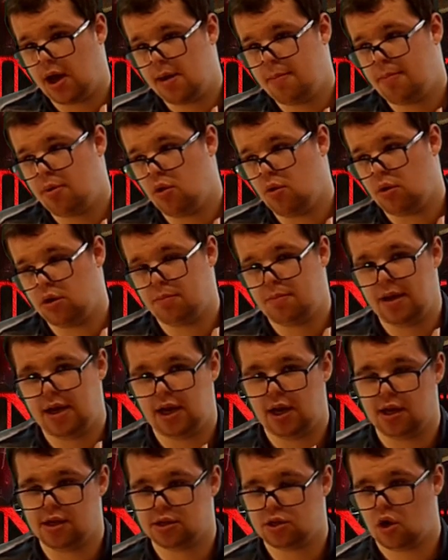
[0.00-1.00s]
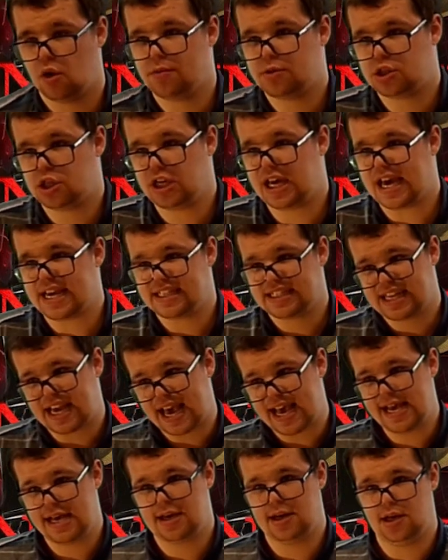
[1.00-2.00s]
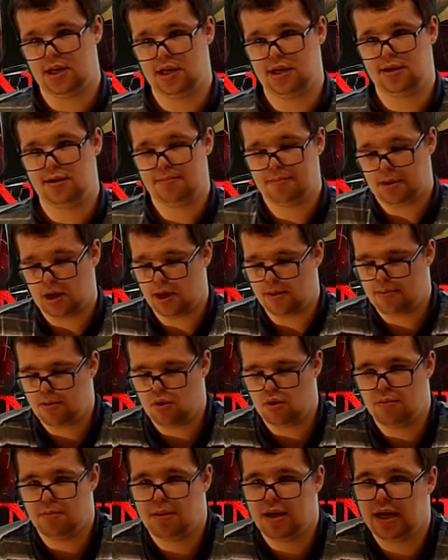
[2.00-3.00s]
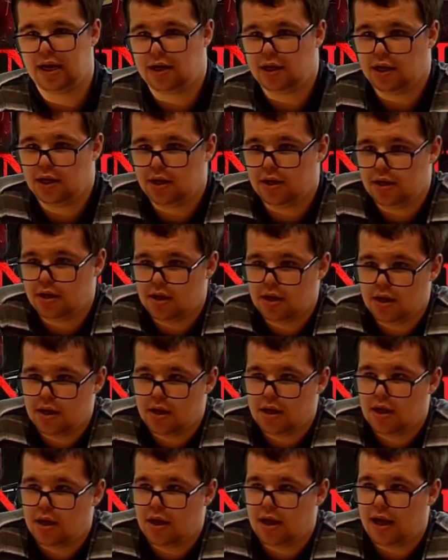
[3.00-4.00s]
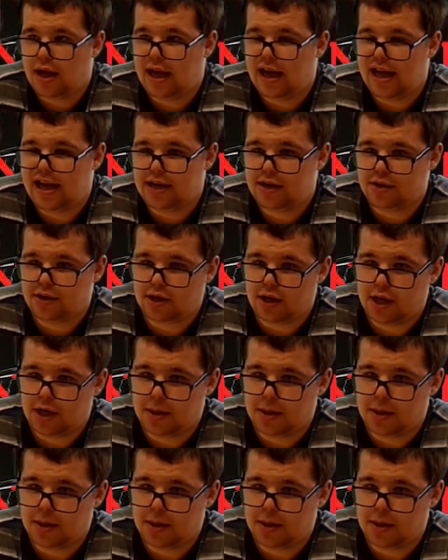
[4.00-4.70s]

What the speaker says: Pooh and Piglet. So obviously she gets taken by Pooh and Piglet, and